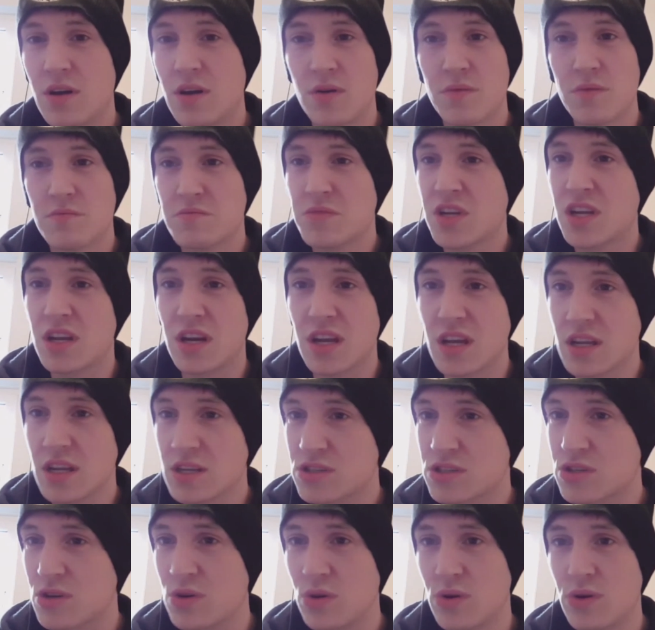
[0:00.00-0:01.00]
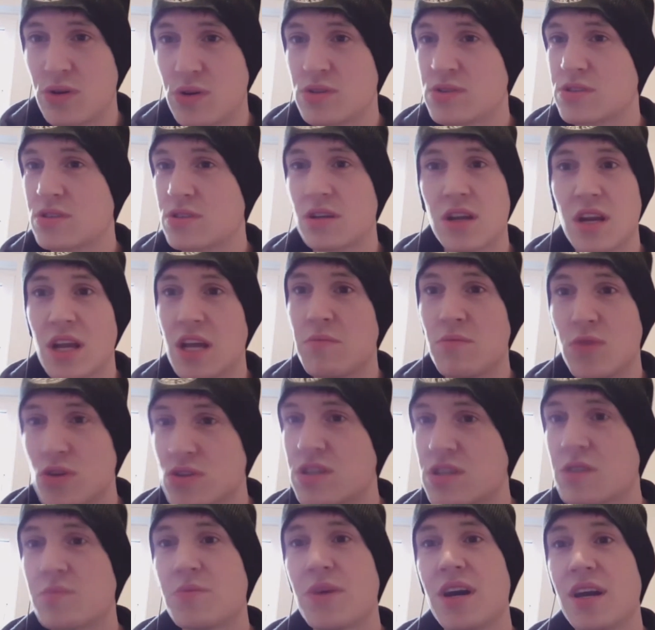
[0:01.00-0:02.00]
Great scores, great
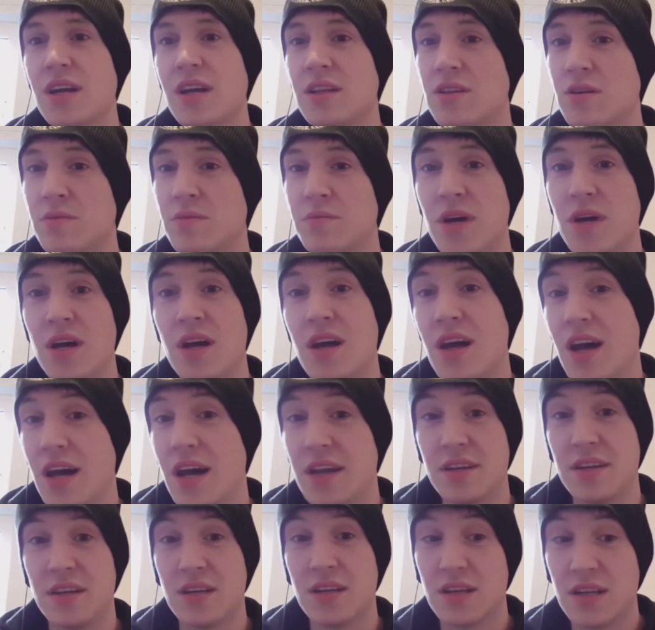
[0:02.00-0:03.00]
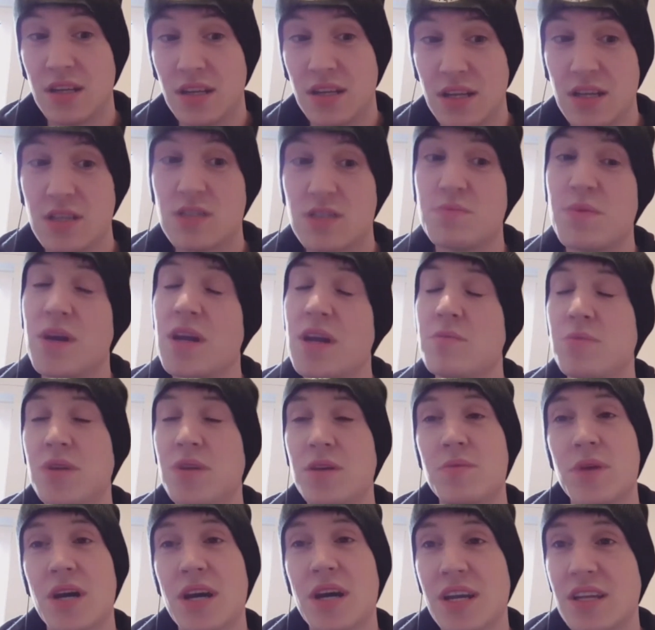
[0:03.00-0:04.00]
music behind them, and he's meant to be
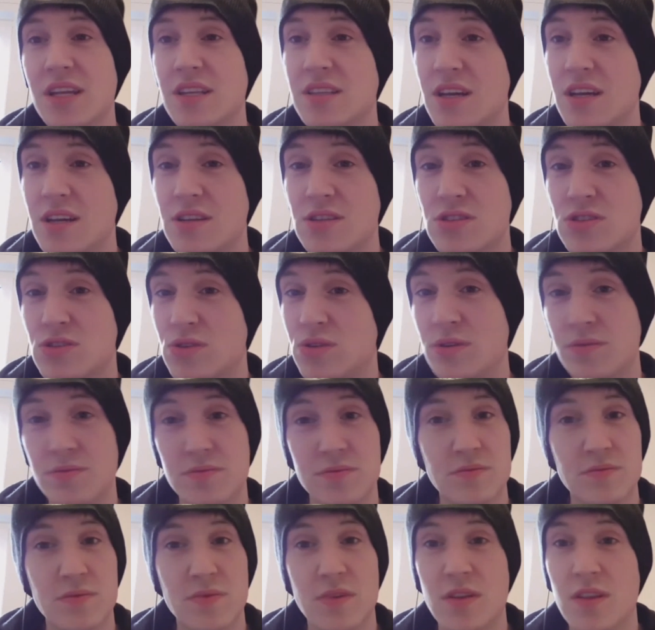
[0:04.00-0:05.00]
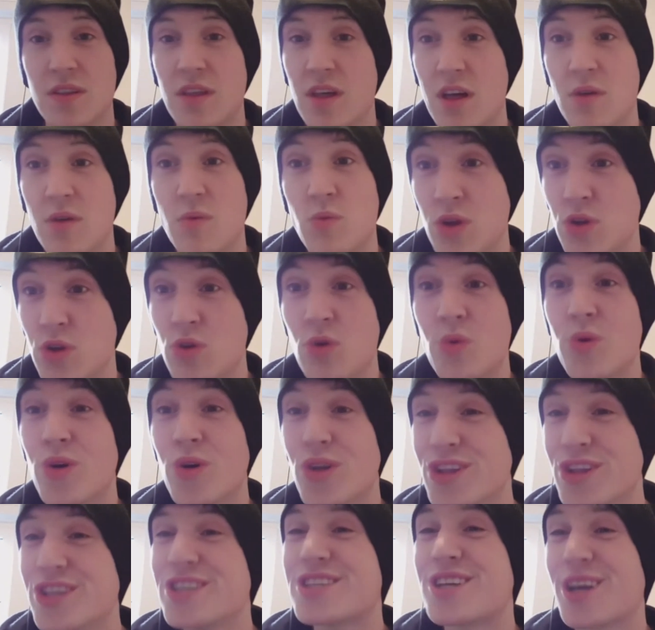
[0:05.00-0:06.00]
behind this, so we know we'll
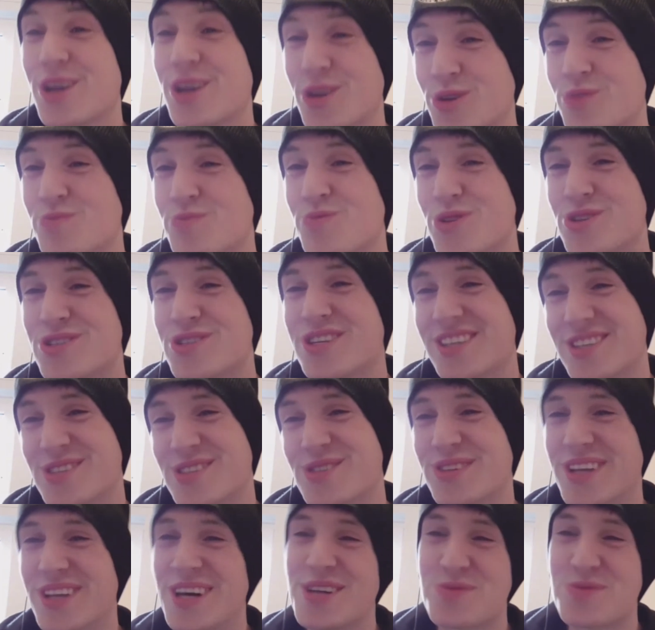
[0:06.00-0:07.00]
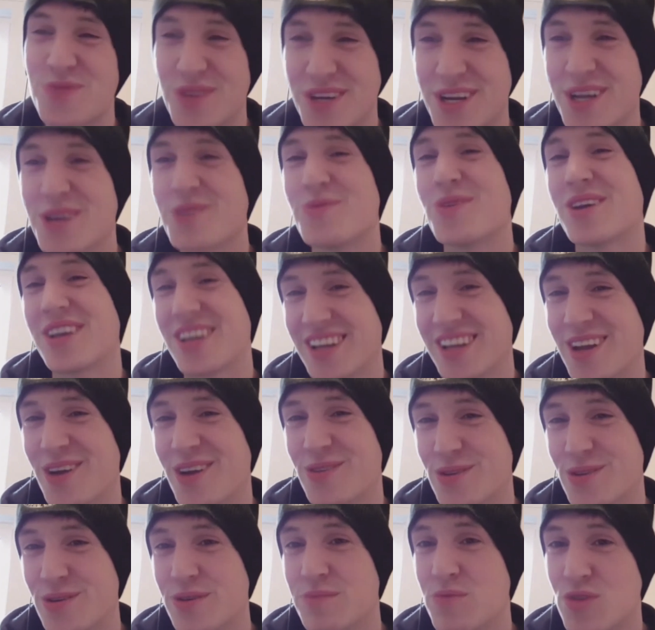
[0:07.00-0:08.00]
at least get good music, so that's one thing we can
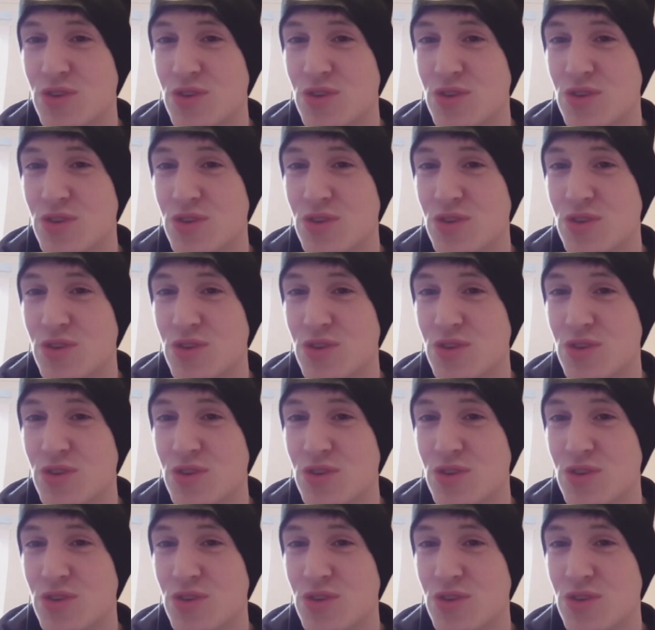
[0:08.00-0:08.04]
count on.